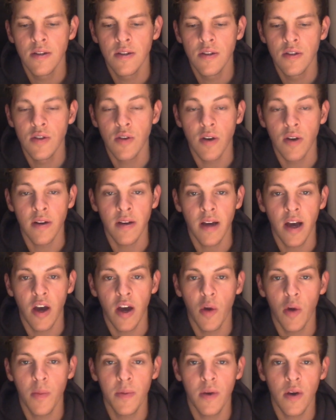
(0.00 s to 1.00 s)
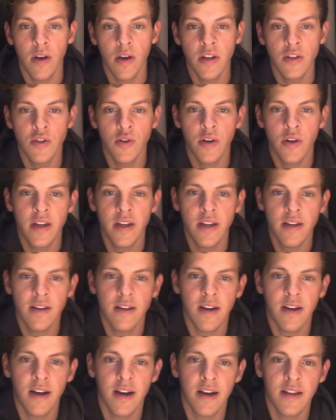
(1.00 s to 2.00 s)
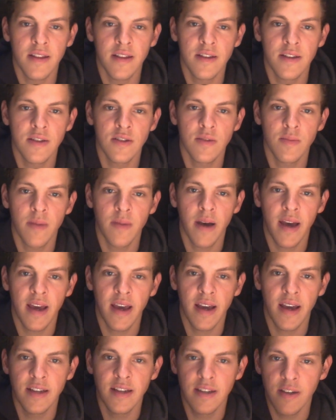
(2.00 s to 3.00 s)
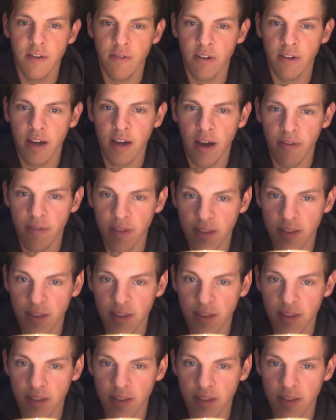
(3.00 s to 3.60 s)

So I hope you enjoyed it. This is my idea over coffee